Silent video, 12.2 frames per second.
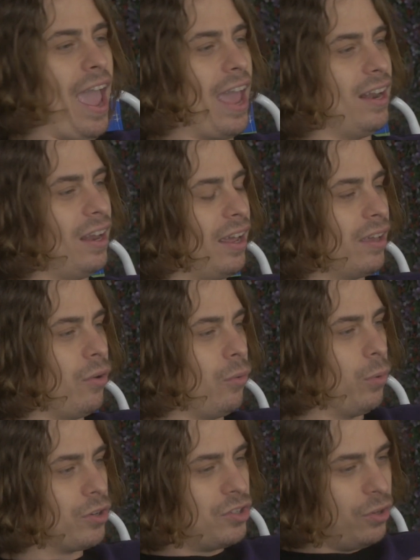And like
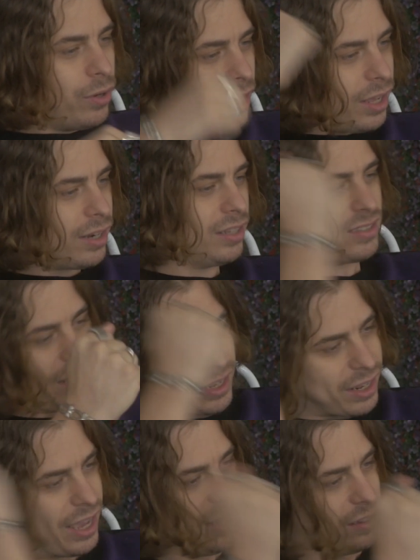we're doing it, and he's
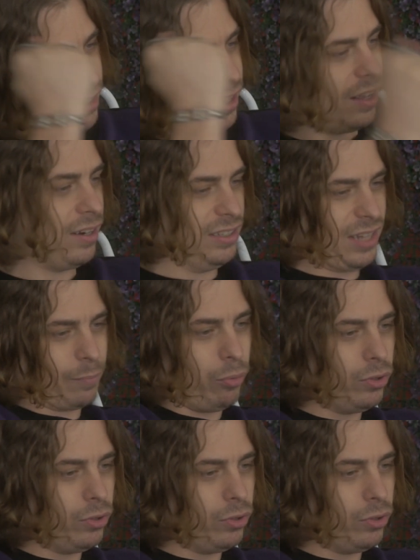like hitting it, and he's like